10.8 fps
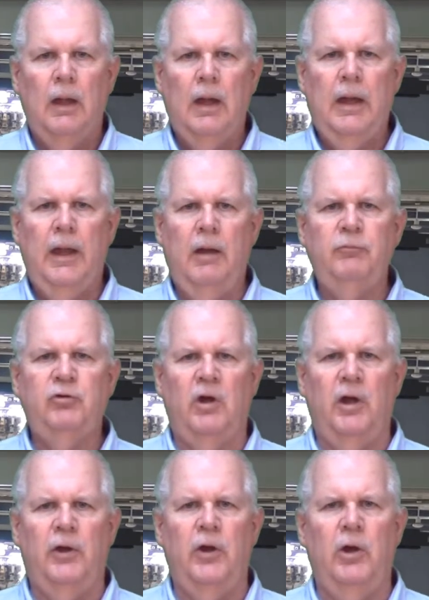Hi, I'm
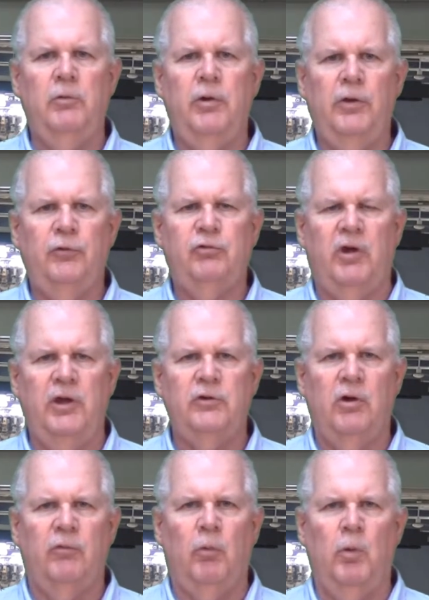John Henry, the
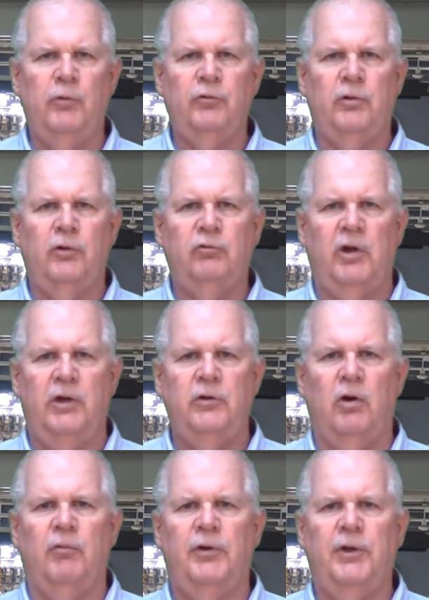Changeover Wizard at
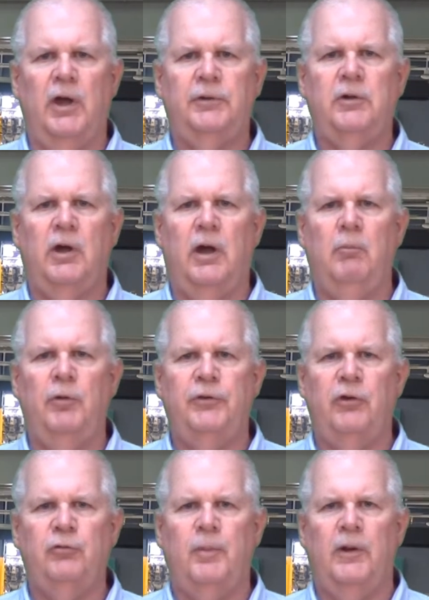Changeover.com with
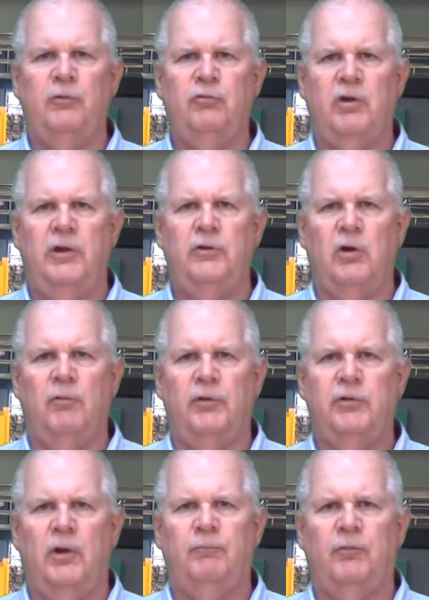this month's
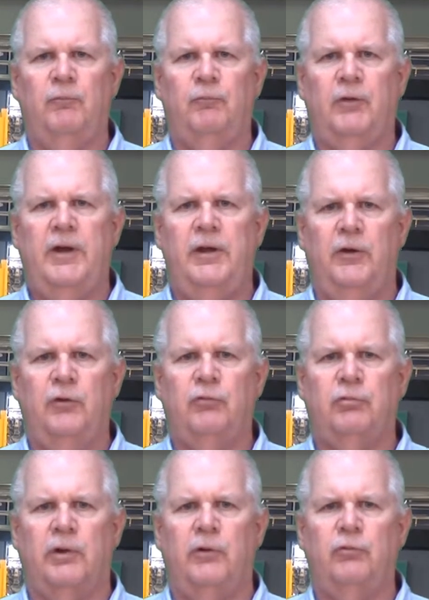changeover tip from Fran
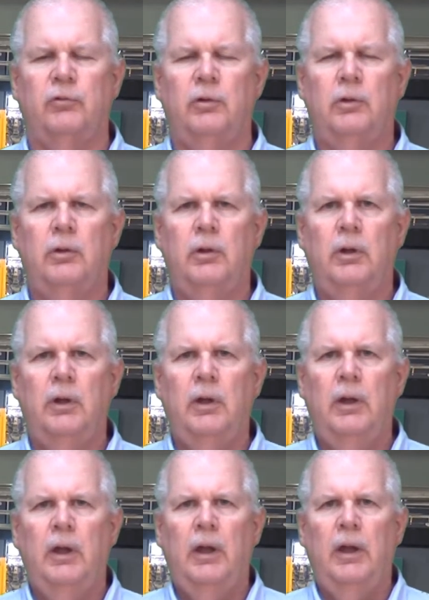Industries.
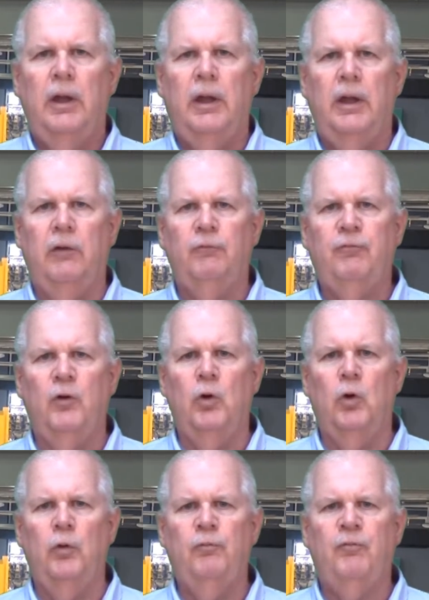In
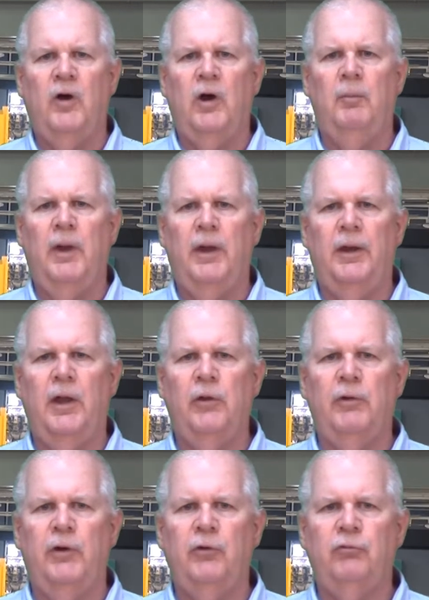food, pharma, and
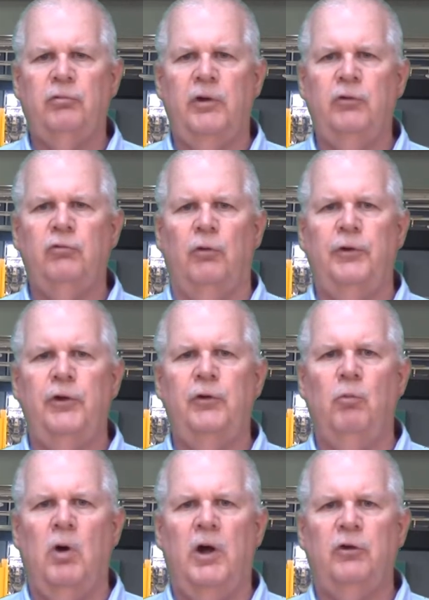other industries, you'll need
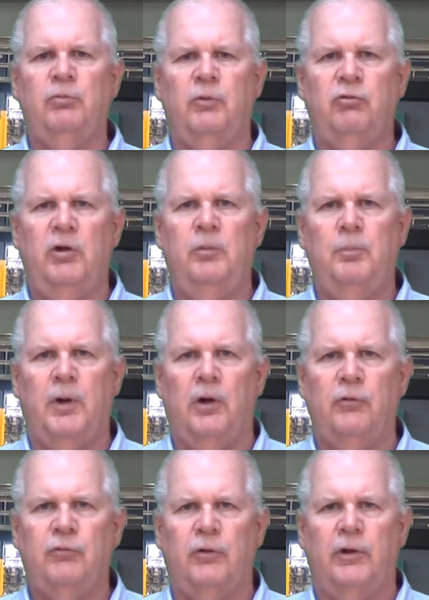to wash machine
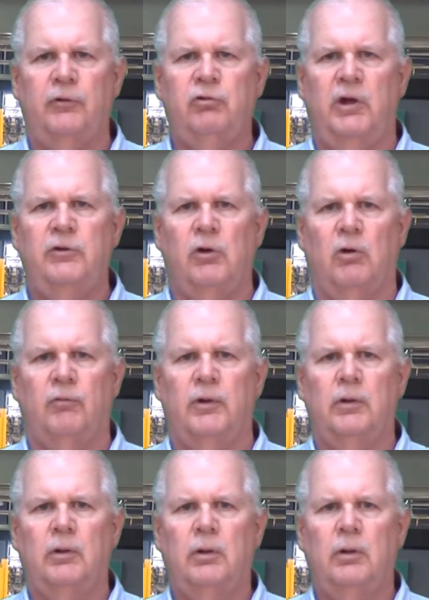parts during changeover.